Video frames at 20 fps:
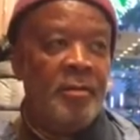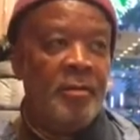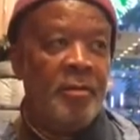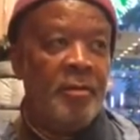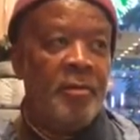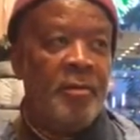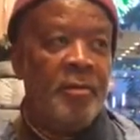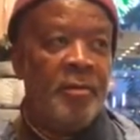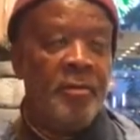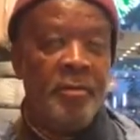So
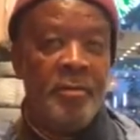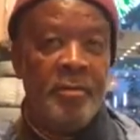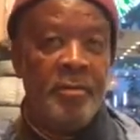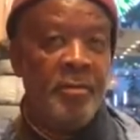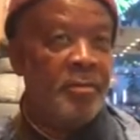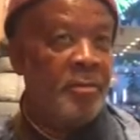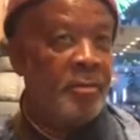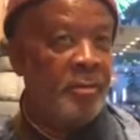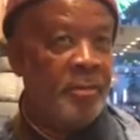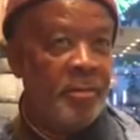
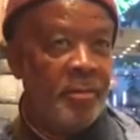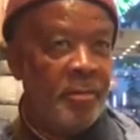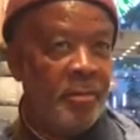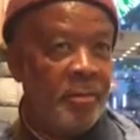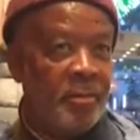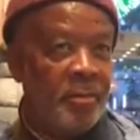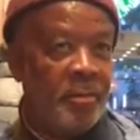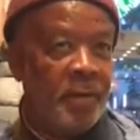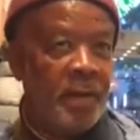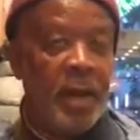
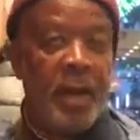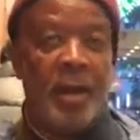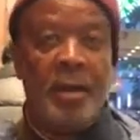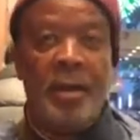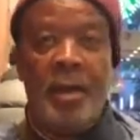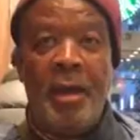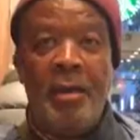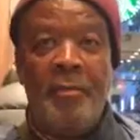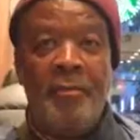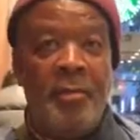we got
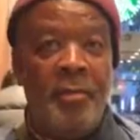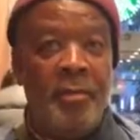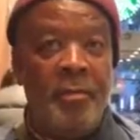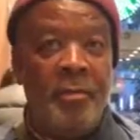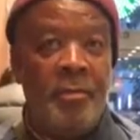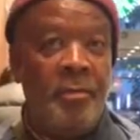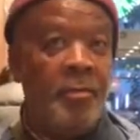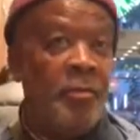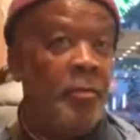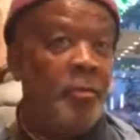the
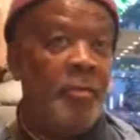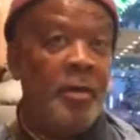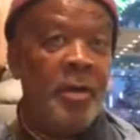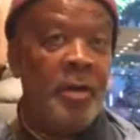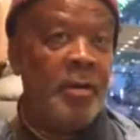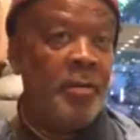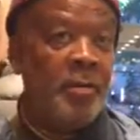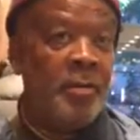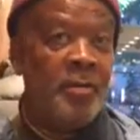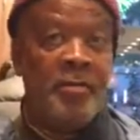envelope and he opened
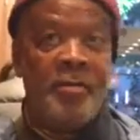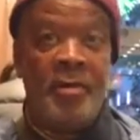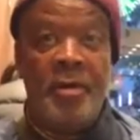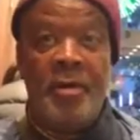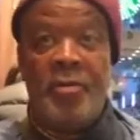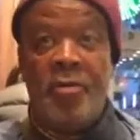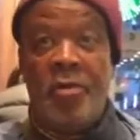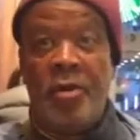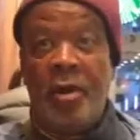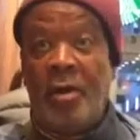it up, it was
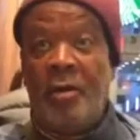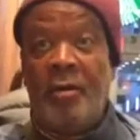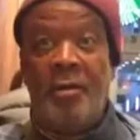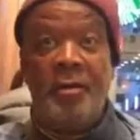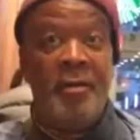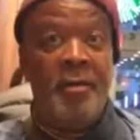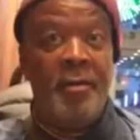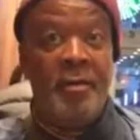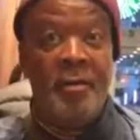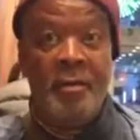a check,
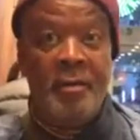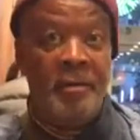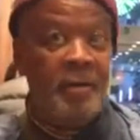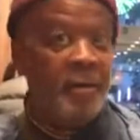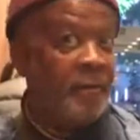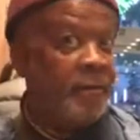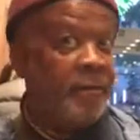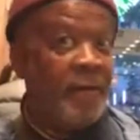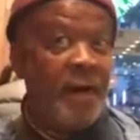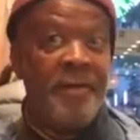
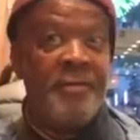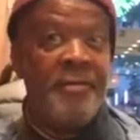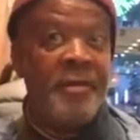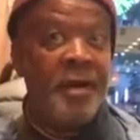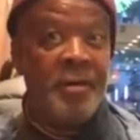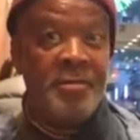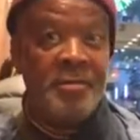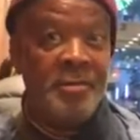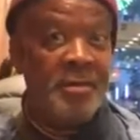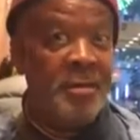
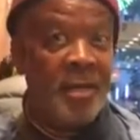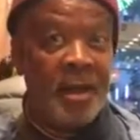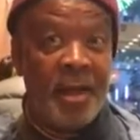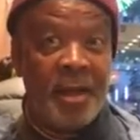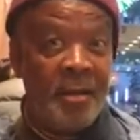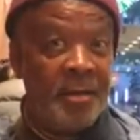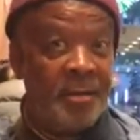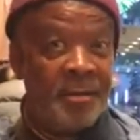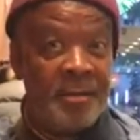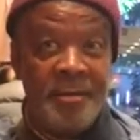
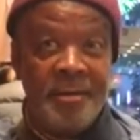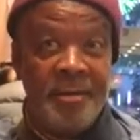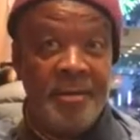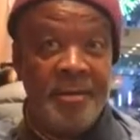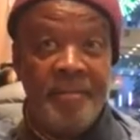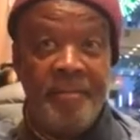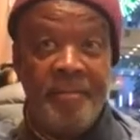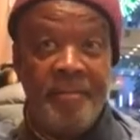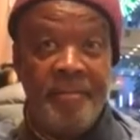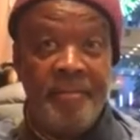
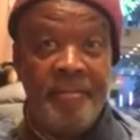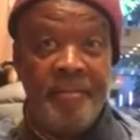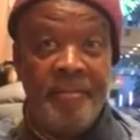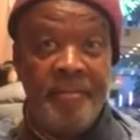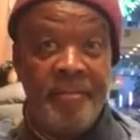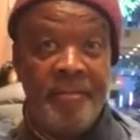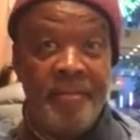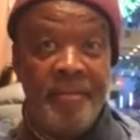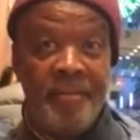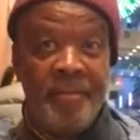
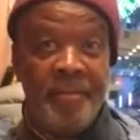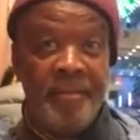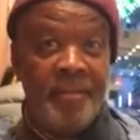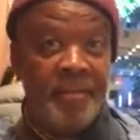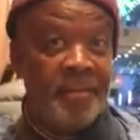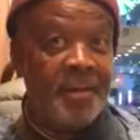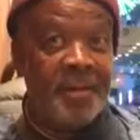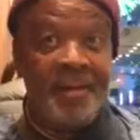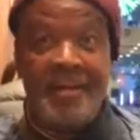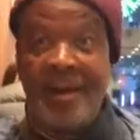
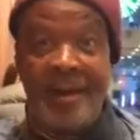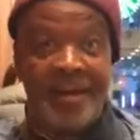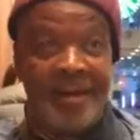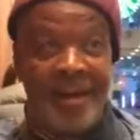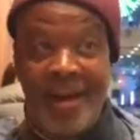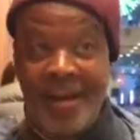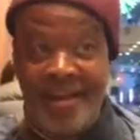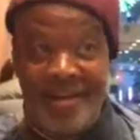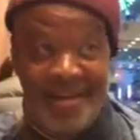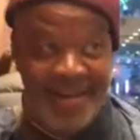$5,000. Just like
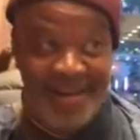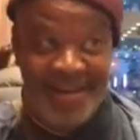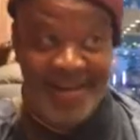that.